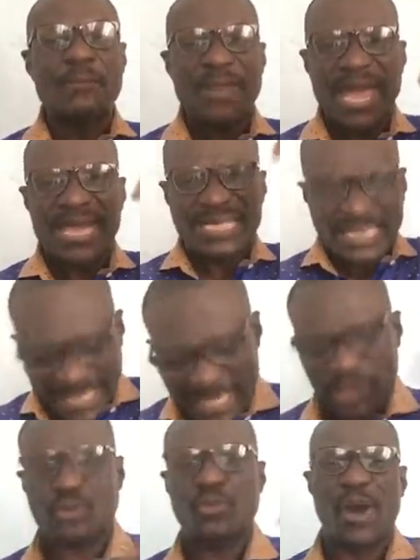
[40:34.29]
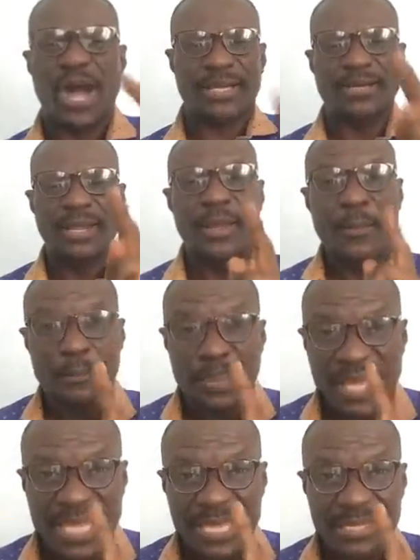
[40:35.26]
May this one
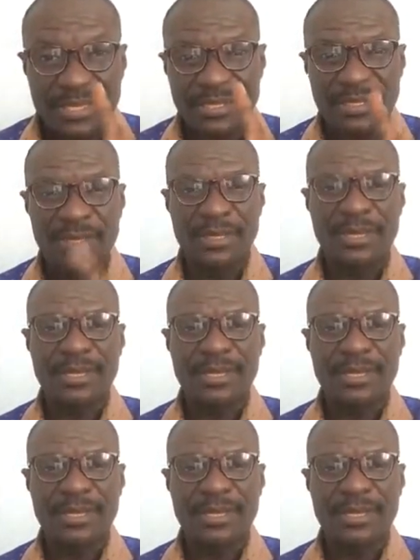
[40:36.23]
be